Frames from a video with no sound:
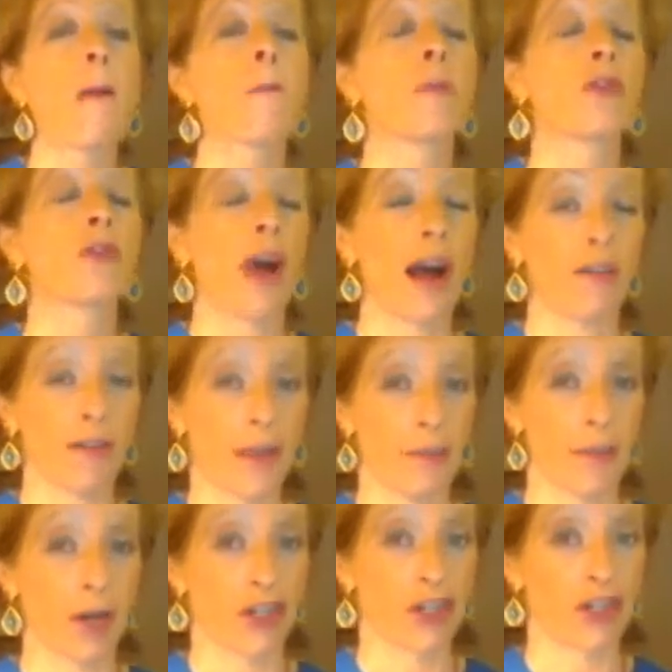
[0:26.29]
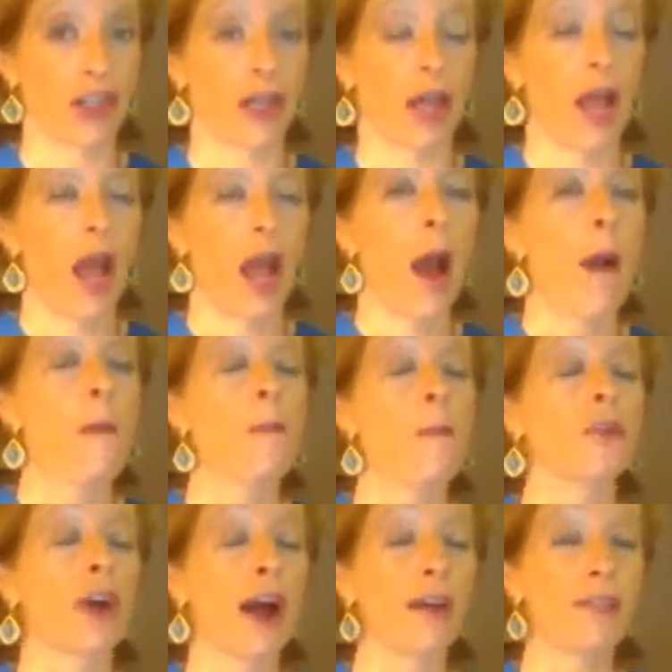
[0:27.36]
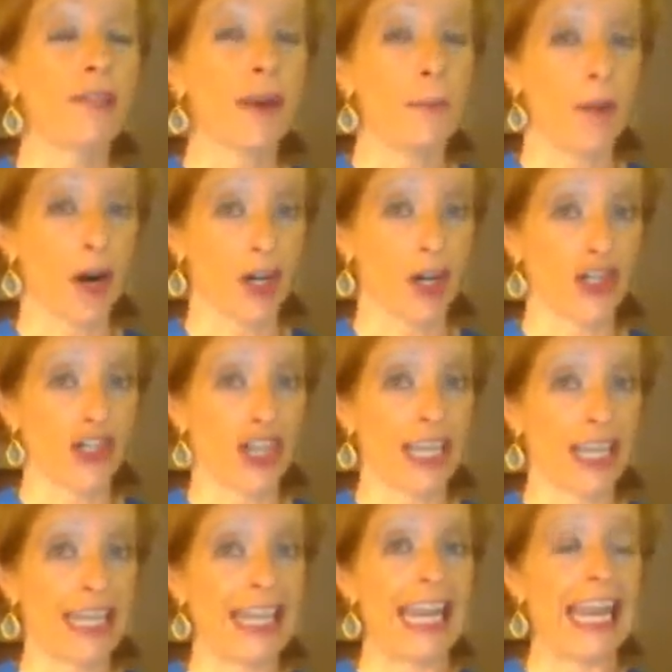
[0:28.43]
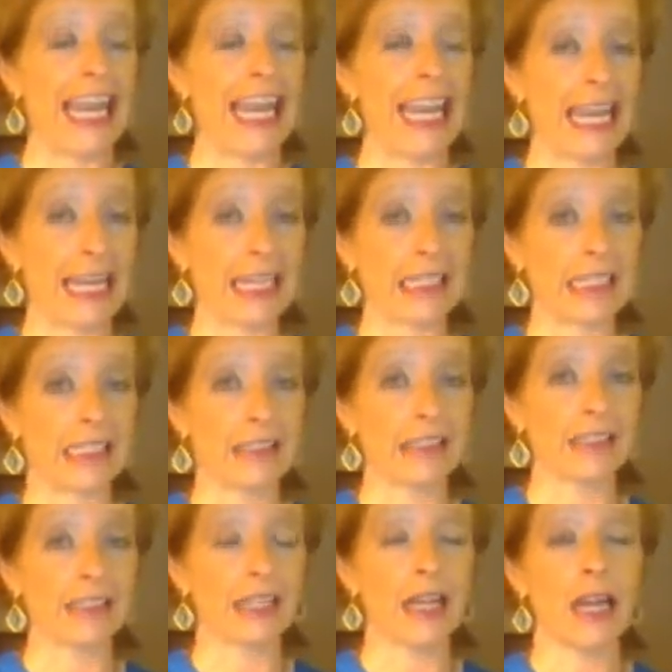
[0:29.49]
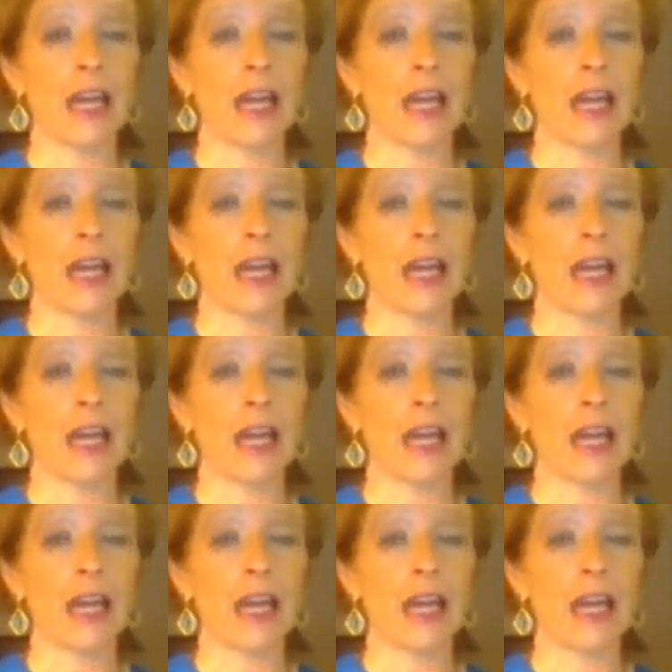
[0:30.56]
profit margin? Profit margin is